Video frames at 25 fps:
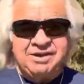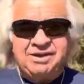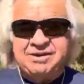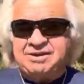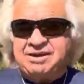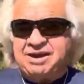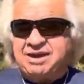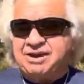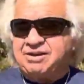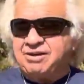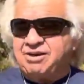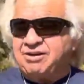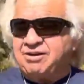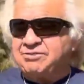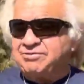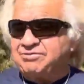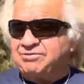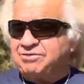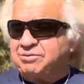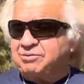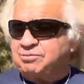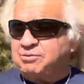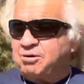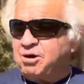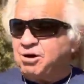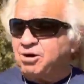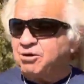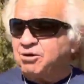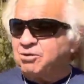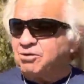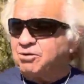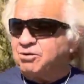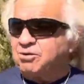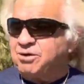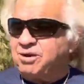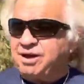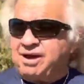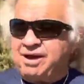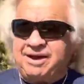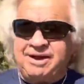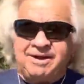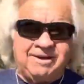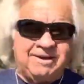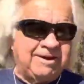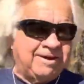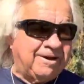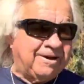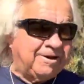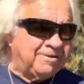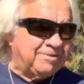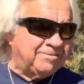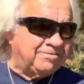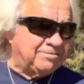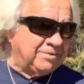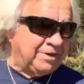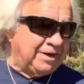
take off tomorrow and, uh,